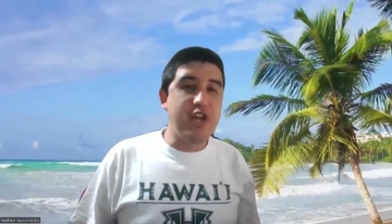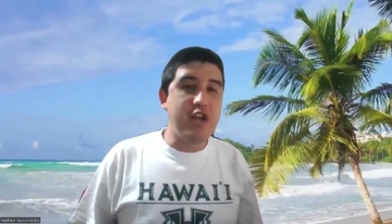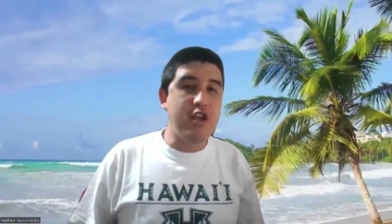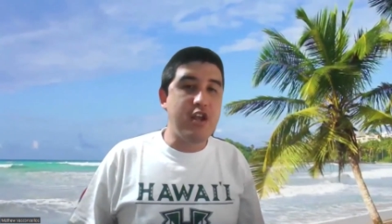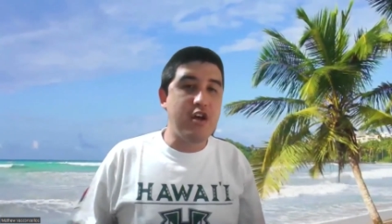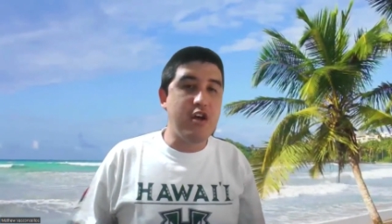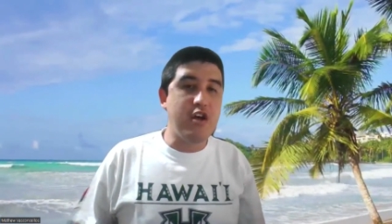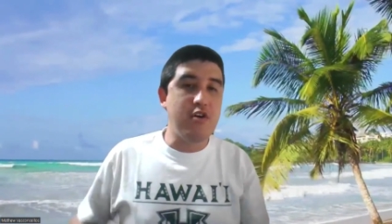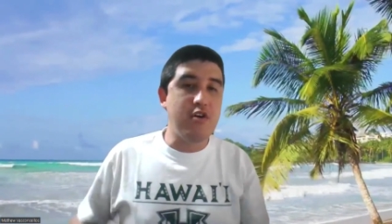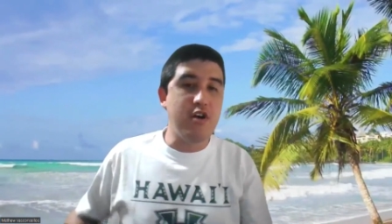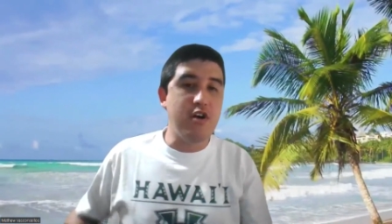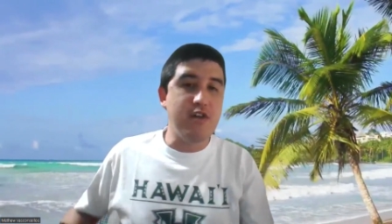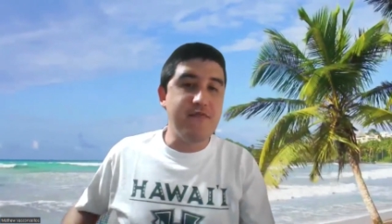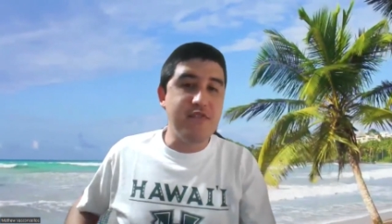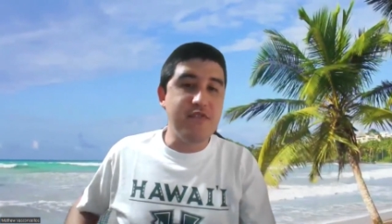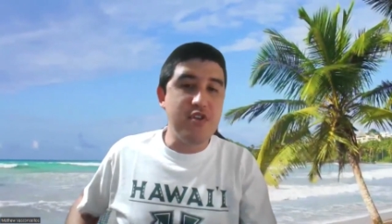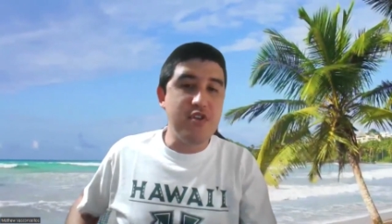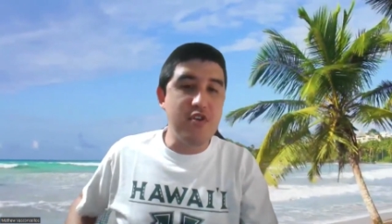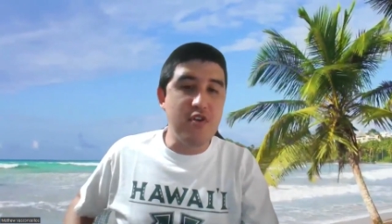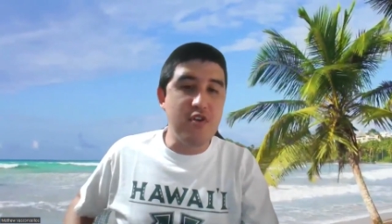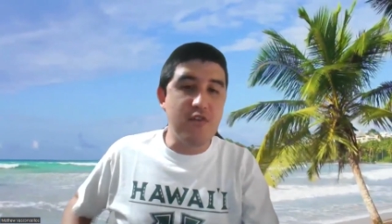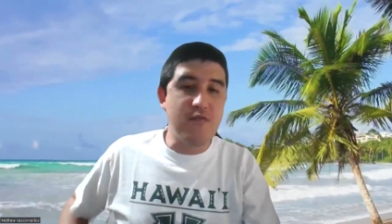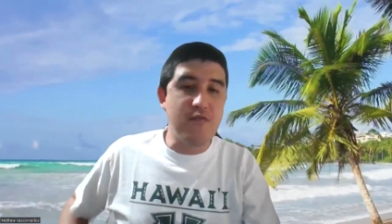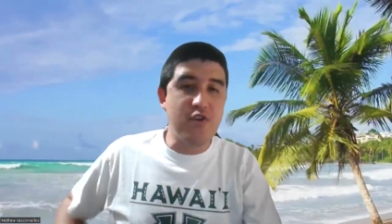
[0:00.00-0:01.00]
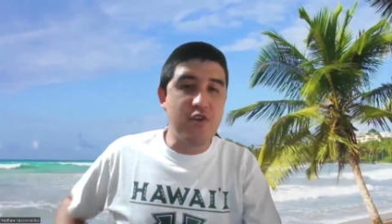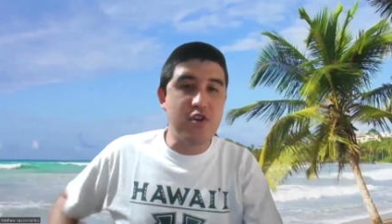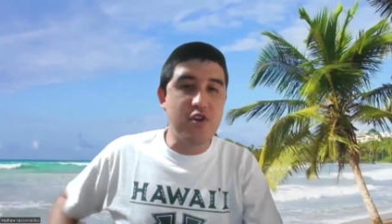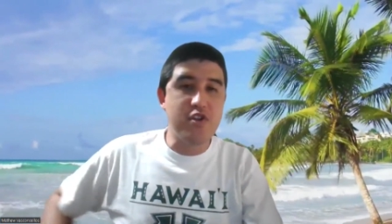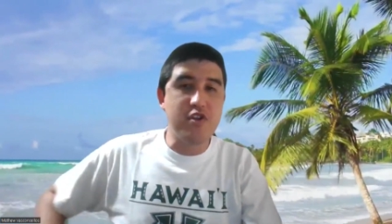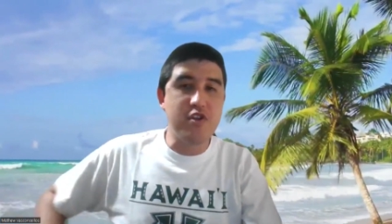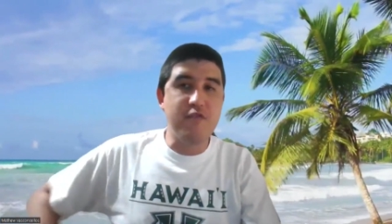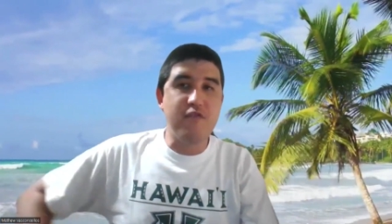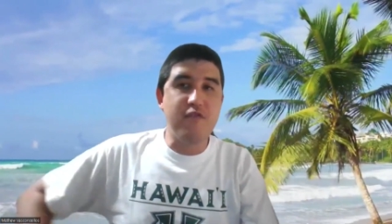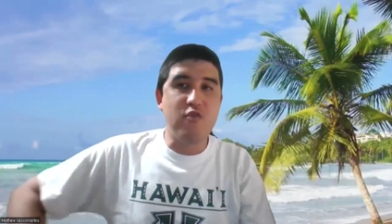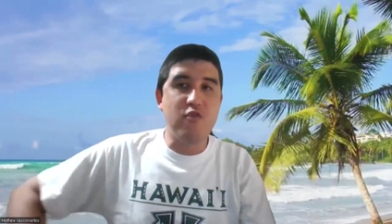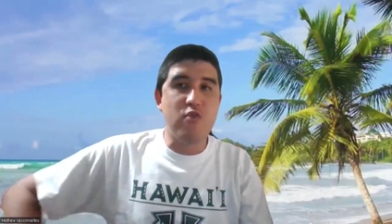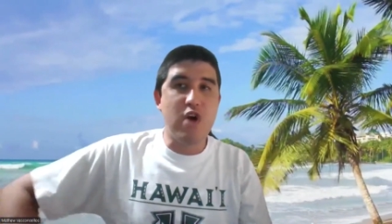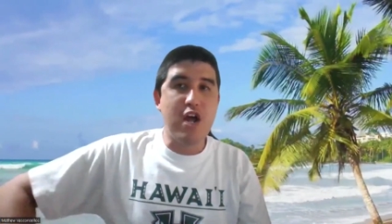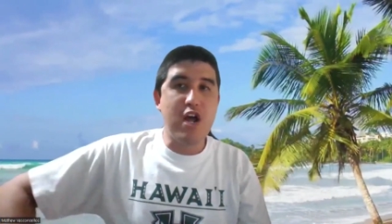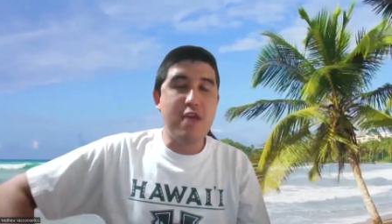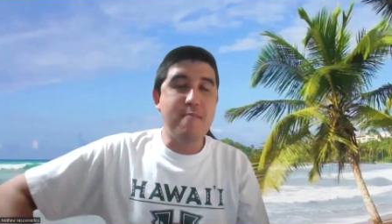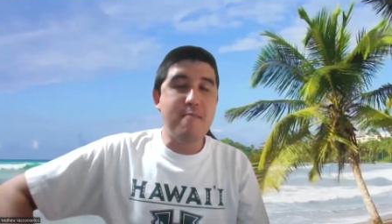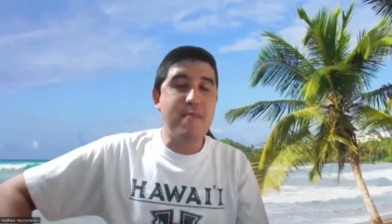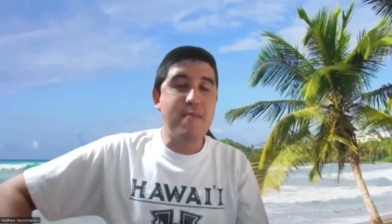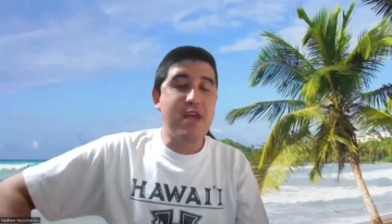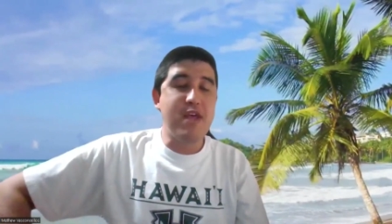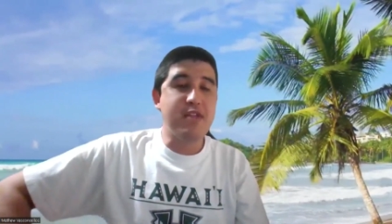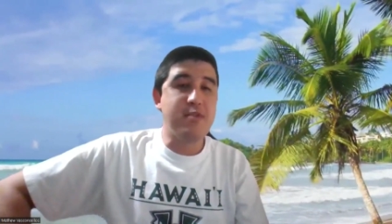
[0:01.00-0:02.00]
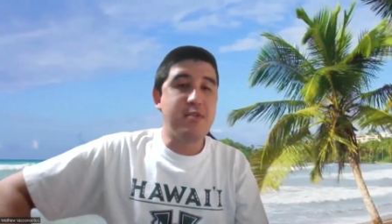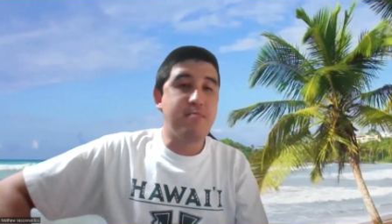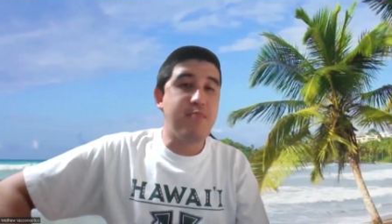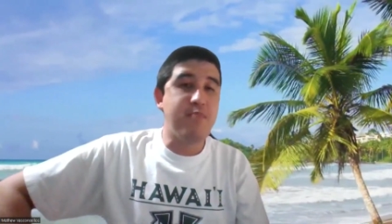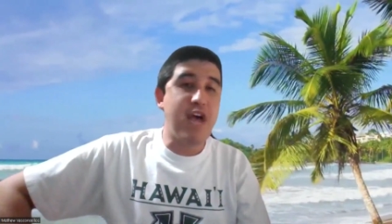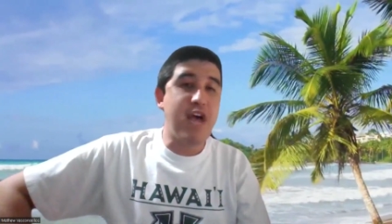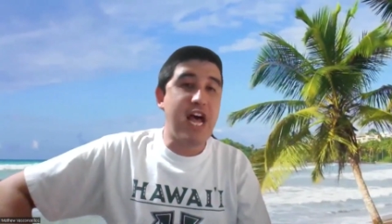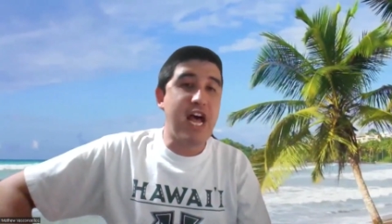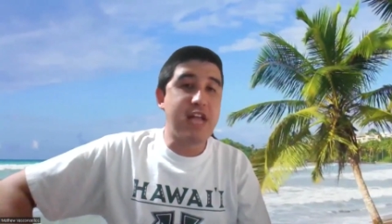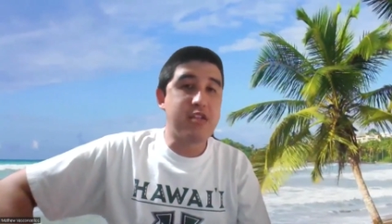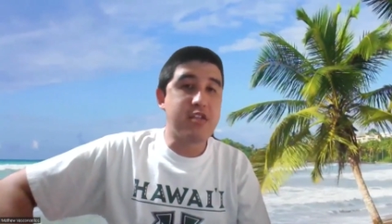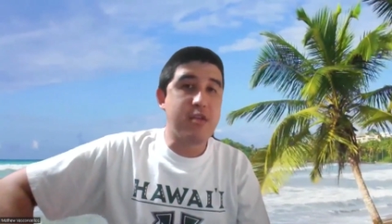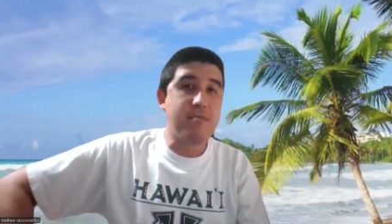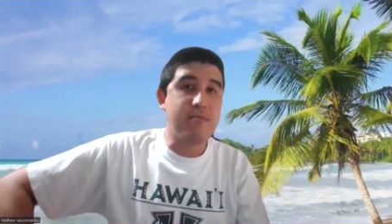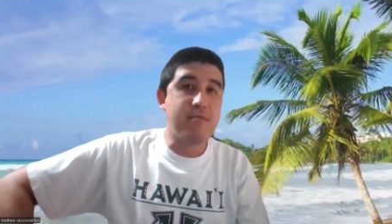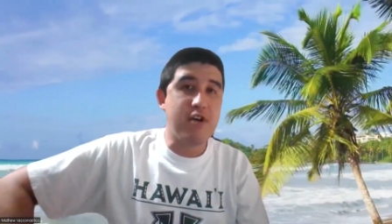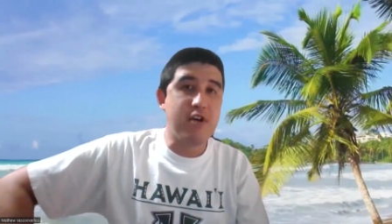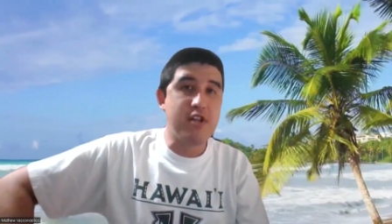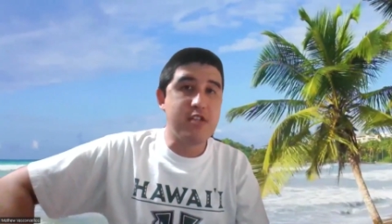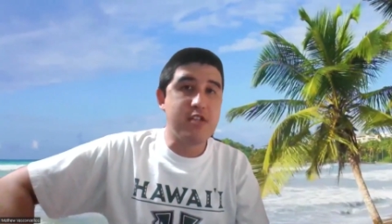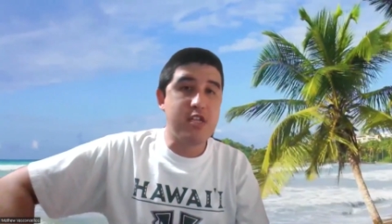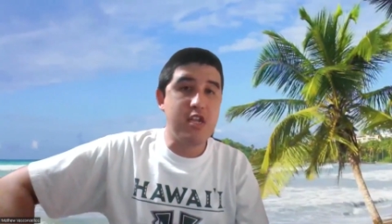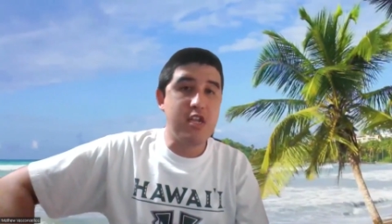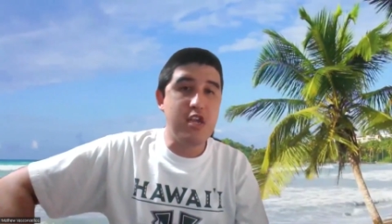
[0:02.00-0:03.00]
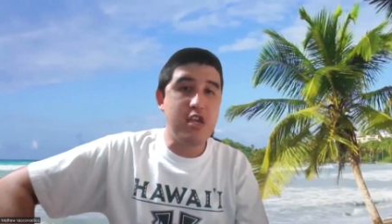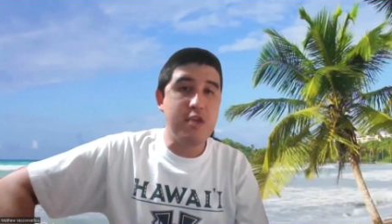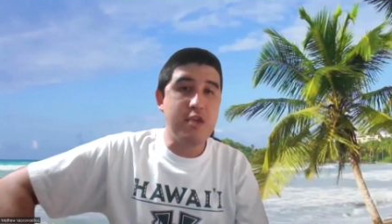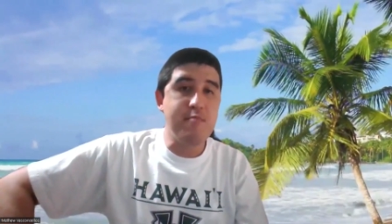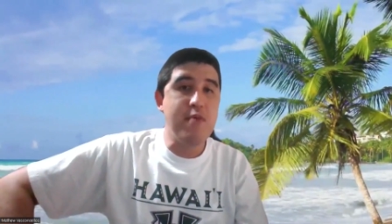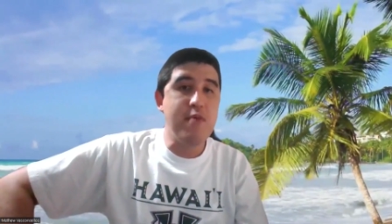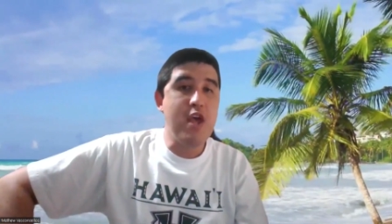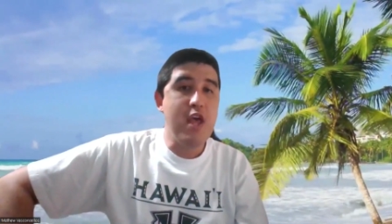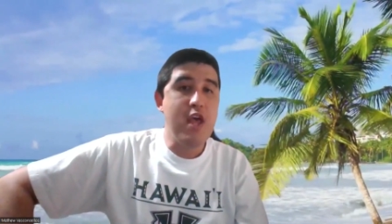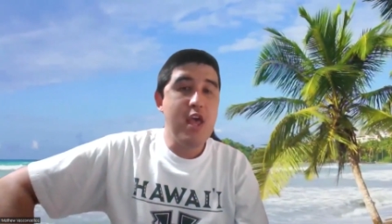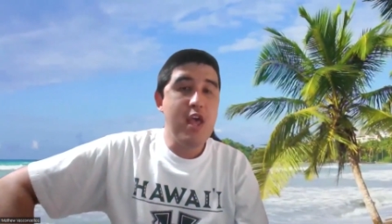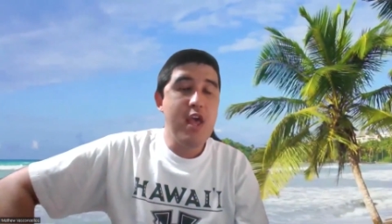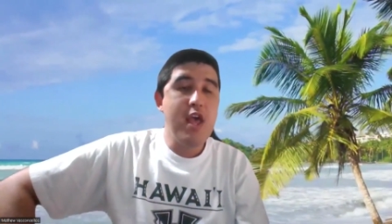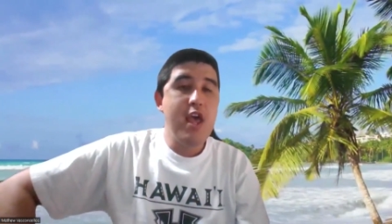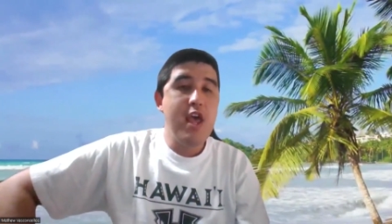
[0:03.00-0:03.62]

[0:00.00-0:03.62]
video of the University of Hawaii men's basketball team.